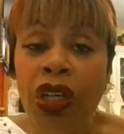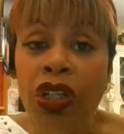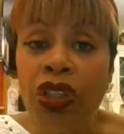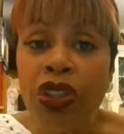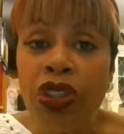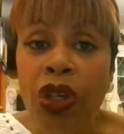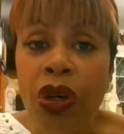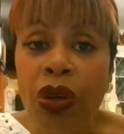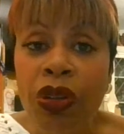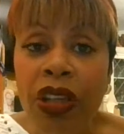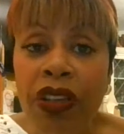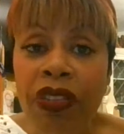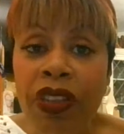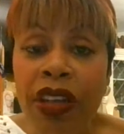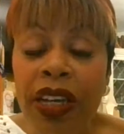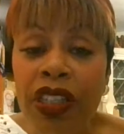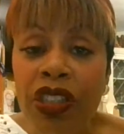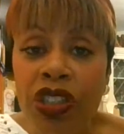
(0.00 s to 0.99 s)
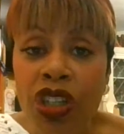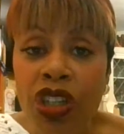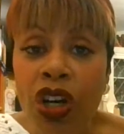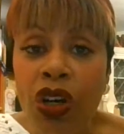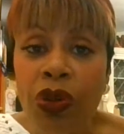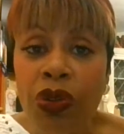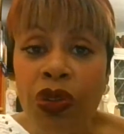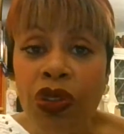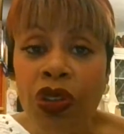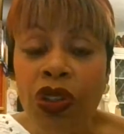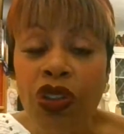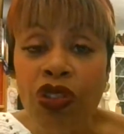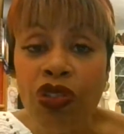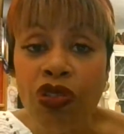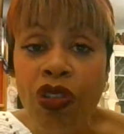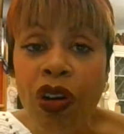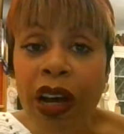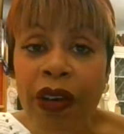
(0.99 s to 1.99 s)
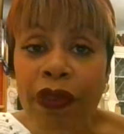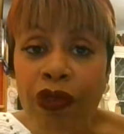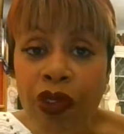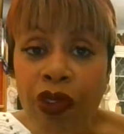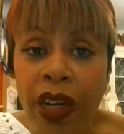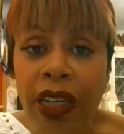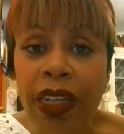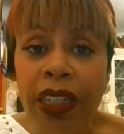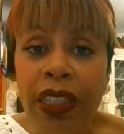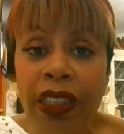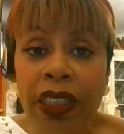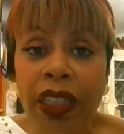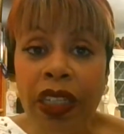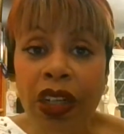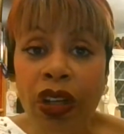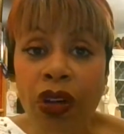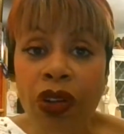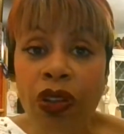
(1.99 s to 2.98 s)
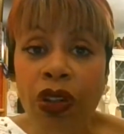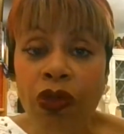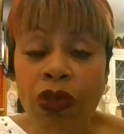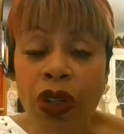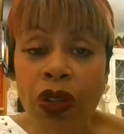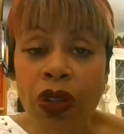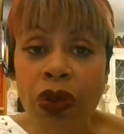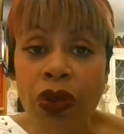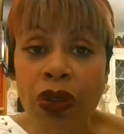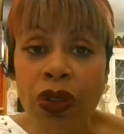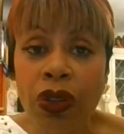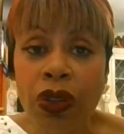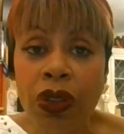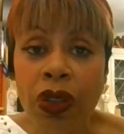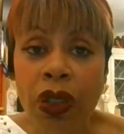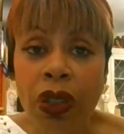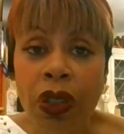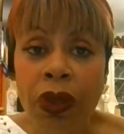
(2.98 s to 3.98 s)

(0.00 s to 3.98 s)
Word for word: so that they don't drive recklessly on the roads.